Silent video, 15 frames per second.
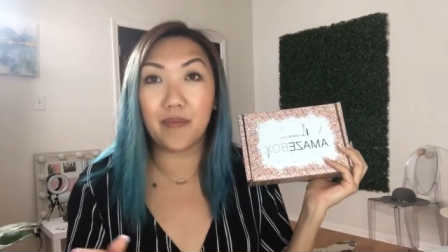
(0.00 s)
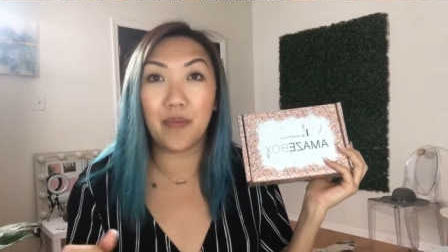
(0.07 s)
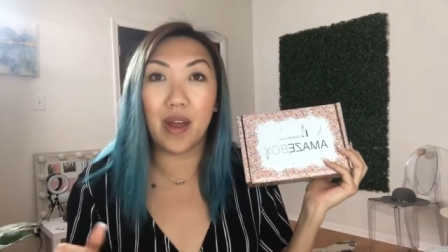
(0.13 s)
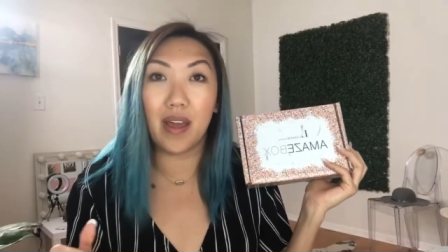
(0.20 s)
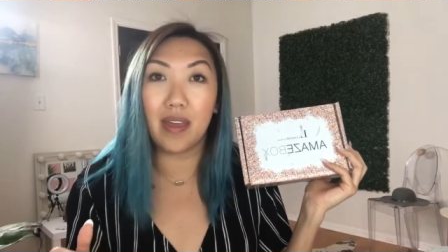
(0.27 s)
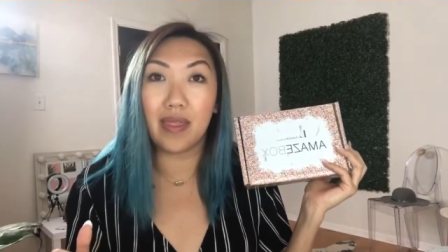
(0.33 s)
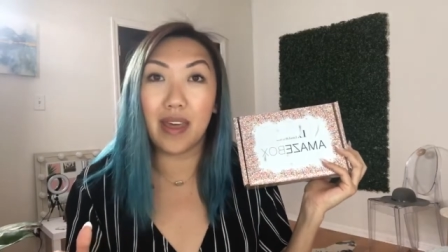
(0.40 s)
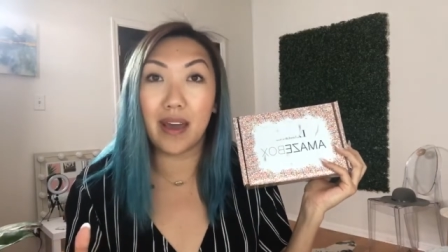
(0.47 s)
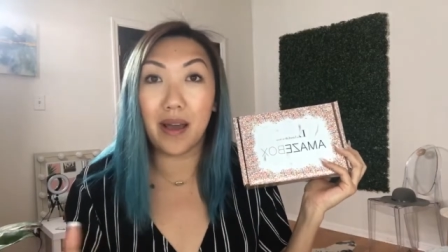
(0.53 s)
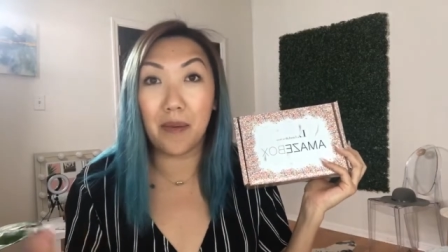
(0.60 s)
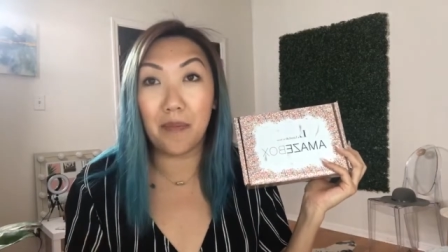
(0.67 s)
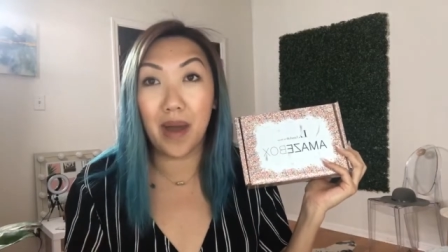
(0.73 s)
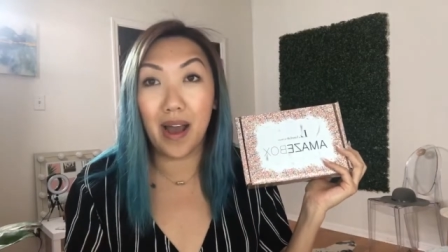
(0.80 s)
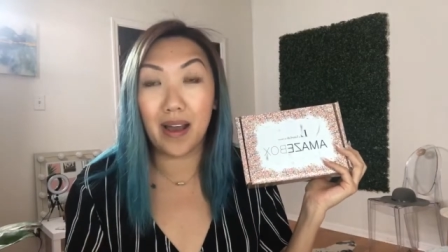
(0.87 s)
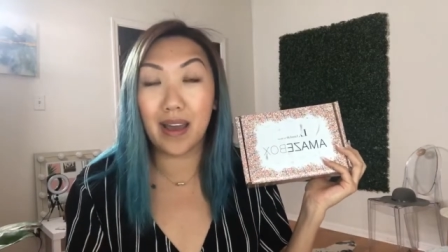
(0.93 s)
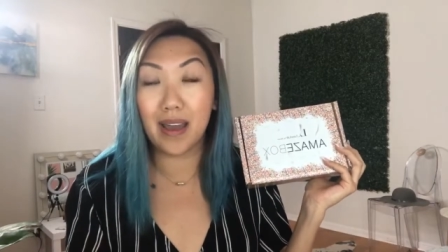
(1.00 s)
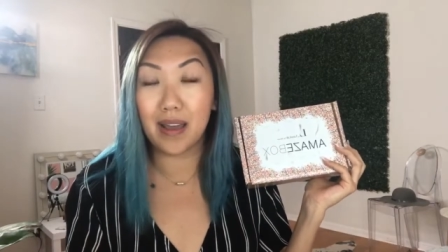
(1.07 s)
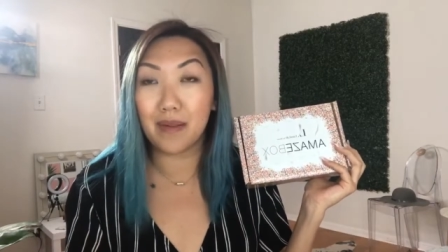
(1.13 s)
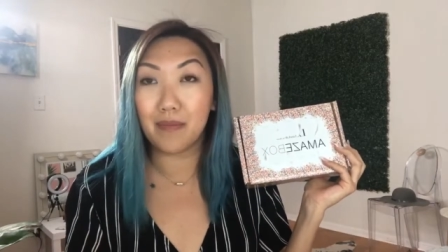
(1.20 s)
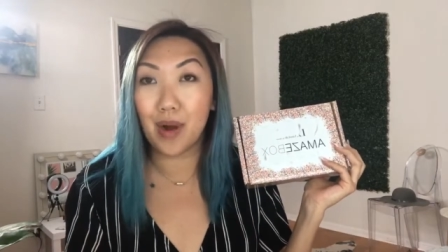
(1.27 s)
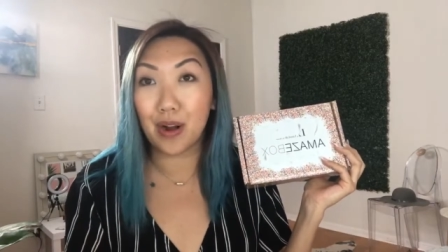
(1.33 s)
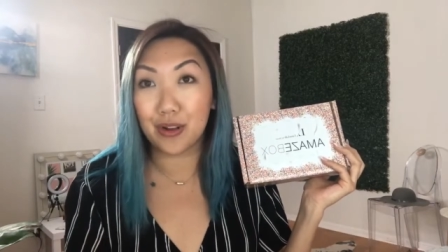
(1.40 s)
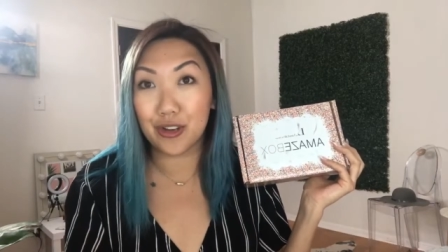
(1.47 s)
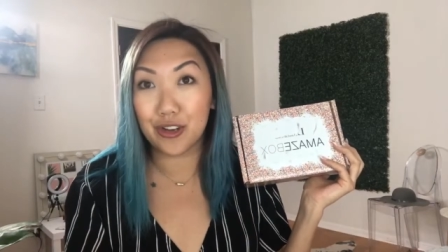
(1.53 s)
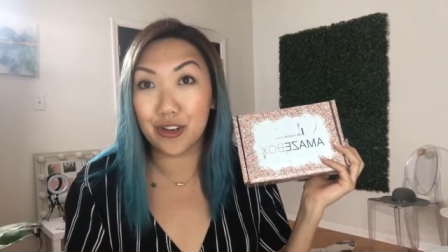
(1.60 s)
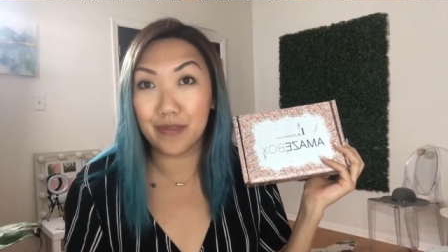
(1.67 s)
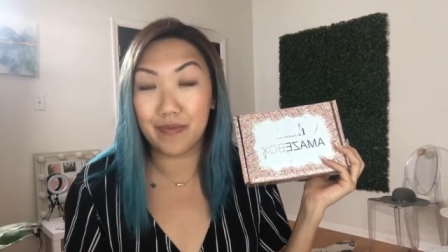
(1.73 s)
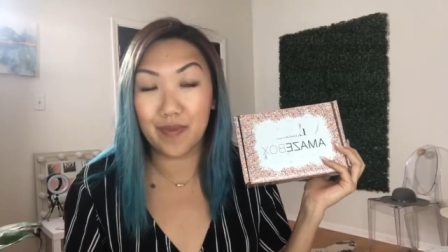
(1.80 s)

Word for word: when they come back in March.